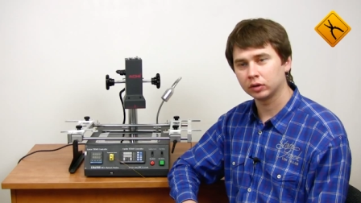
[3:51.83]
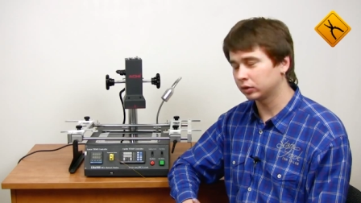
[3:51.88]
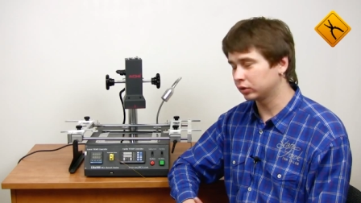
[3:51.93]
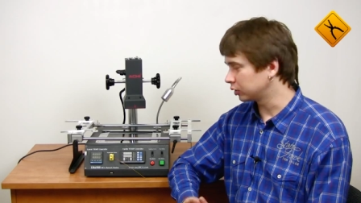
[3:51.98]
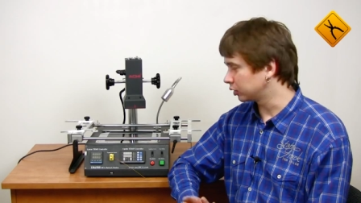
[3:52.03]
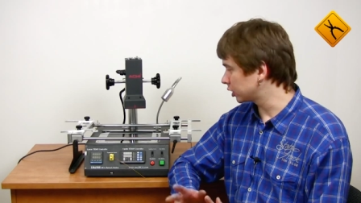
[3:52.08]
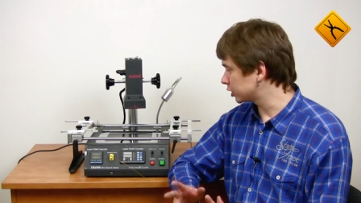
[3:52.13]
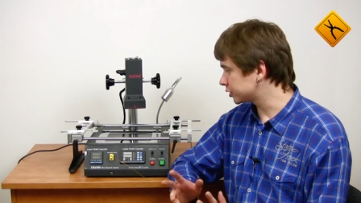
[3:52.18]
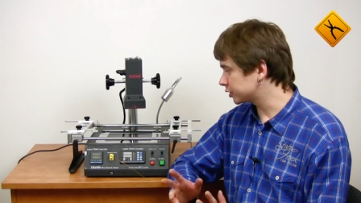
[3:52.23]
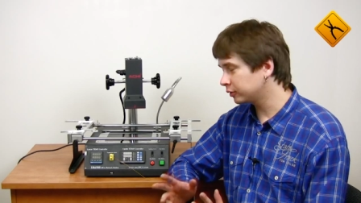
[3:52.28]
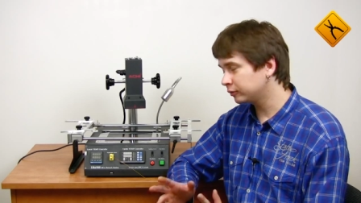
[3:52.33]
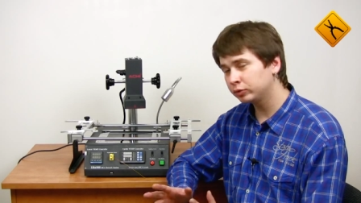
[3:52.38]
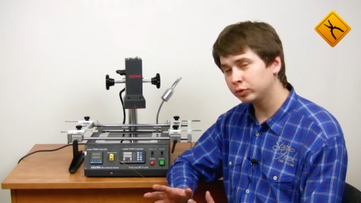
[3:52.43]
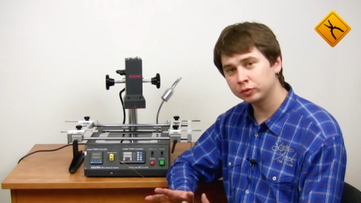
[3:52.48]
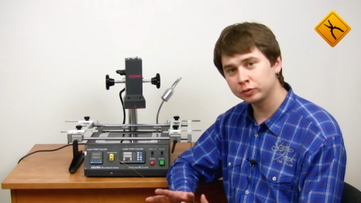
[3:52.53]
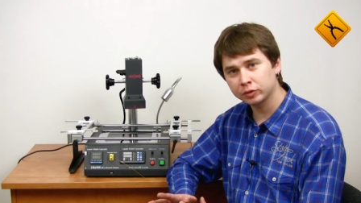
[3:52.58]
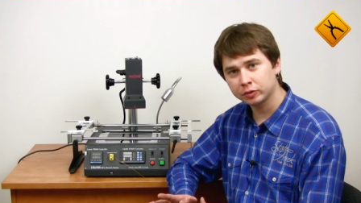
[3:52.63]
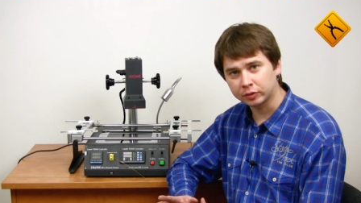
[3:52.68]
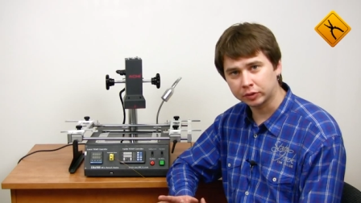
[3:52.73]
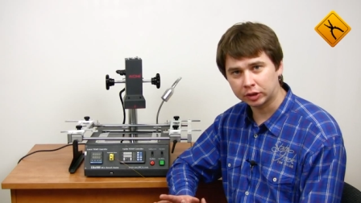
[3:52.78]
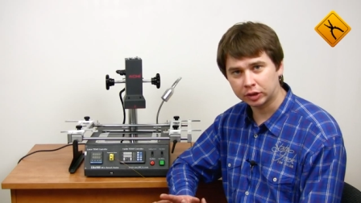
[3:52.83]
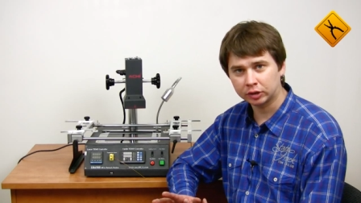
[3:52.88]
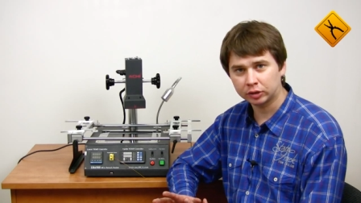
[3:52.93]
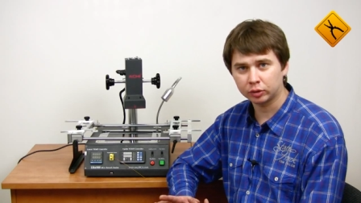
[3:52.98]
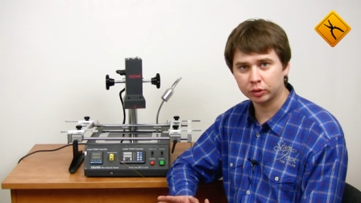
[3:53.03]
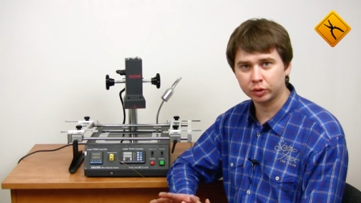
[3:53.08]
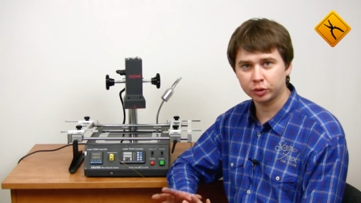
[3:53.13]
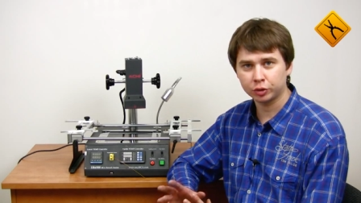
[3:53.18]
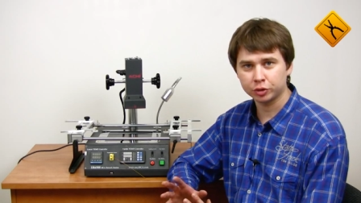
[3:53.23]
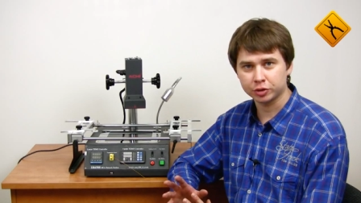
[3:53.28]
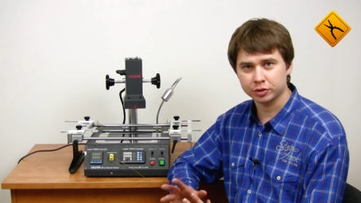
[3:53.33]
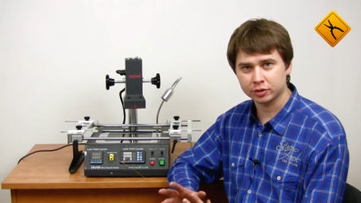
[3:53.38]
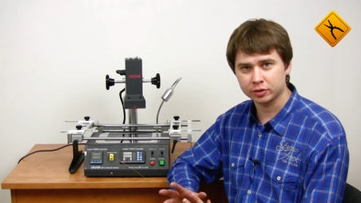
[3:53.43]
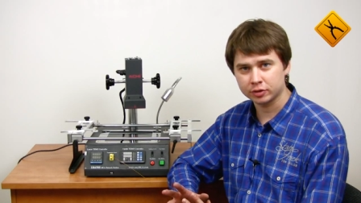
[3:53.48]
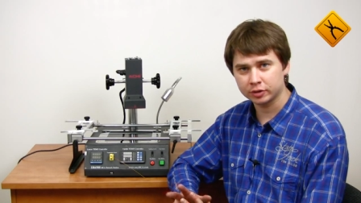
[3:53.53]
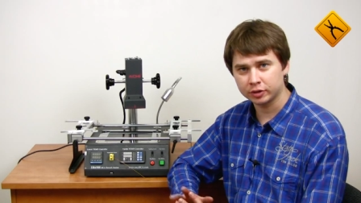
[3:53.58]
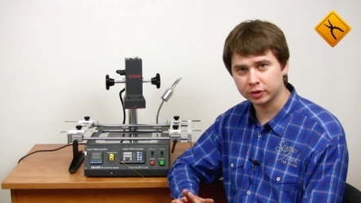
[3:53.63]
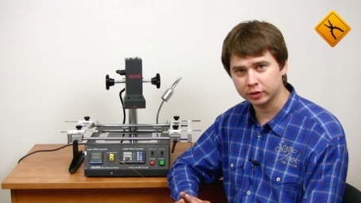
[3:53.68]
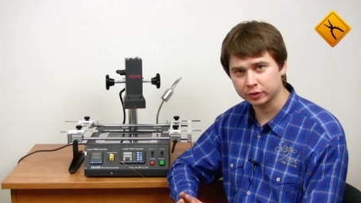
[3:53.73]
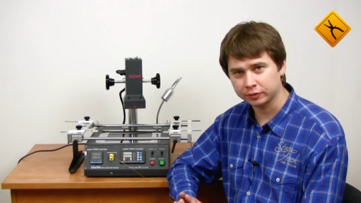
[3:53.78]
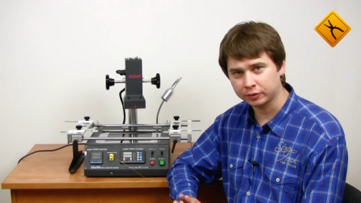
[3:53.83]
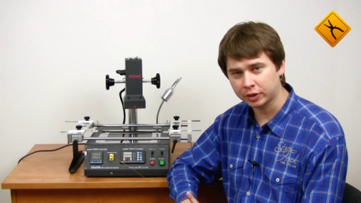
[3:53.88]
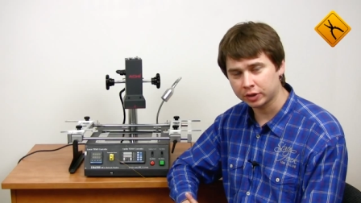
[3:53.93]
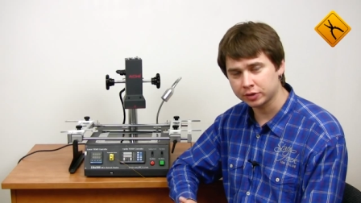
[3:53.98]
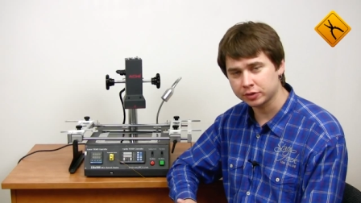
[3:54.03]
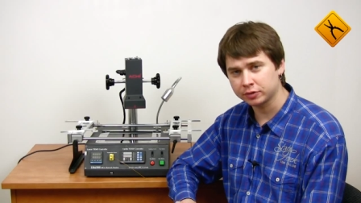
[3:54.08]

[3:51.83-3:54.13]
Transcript: The main conclusion we would like to make